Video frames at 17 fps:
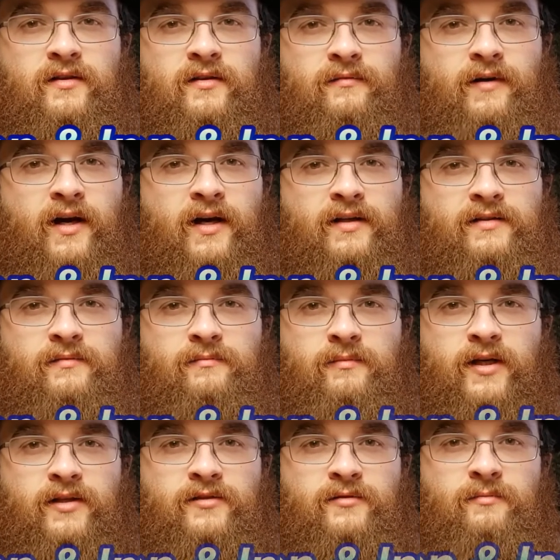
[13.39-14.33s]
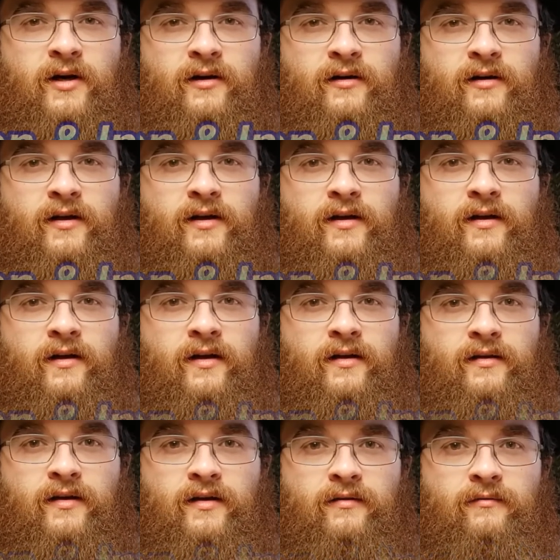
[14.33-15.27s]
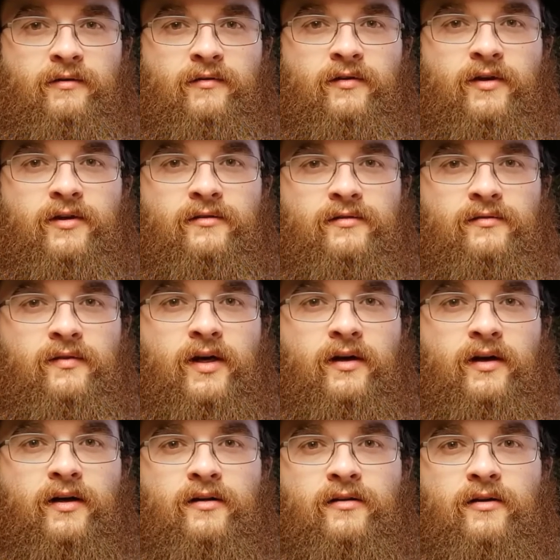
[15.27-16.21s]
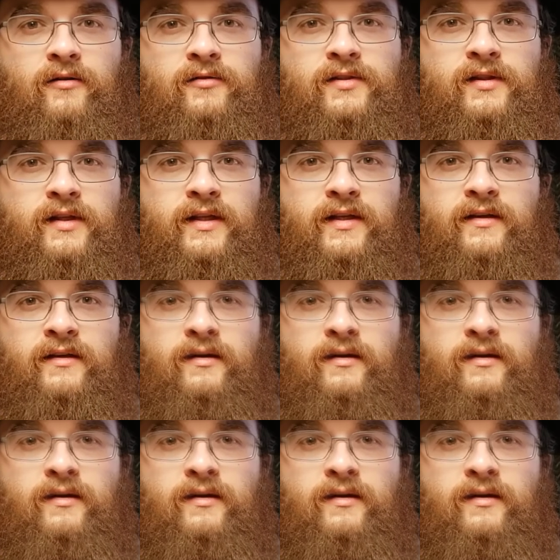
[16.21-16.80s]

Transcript: the Ryzen benchmarking and the reviews very closely.